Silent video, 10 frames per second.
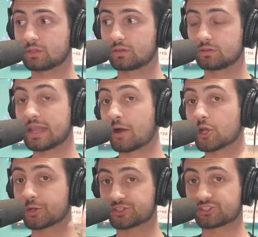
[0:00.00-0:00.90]
now
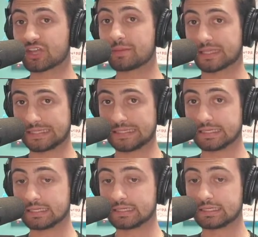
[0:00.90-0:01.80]
known as the Summit League.
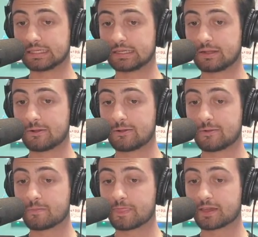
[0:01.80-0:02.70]

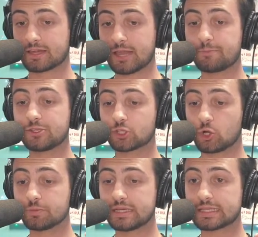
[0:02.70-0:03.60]
Campy
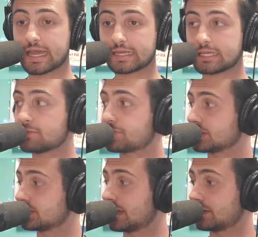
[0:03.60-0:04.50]
told me that
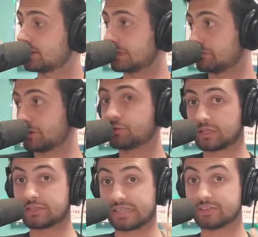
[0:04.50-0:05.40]
that
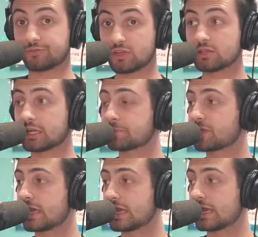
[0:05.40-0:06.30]
it's his feeling
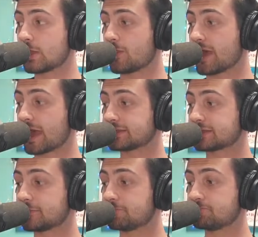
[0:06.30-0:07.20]
that
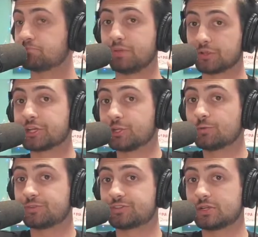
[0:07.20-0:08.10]
building a new
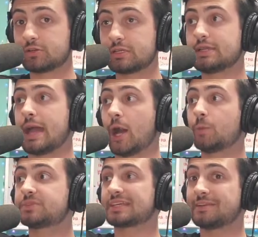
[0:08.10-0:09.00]
facility
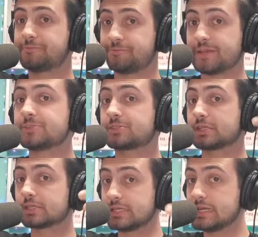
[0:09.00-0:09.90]
helped convince the
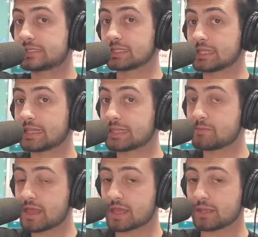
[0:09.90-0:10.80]
league to let them
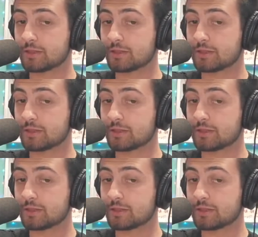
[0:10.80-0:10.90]
in.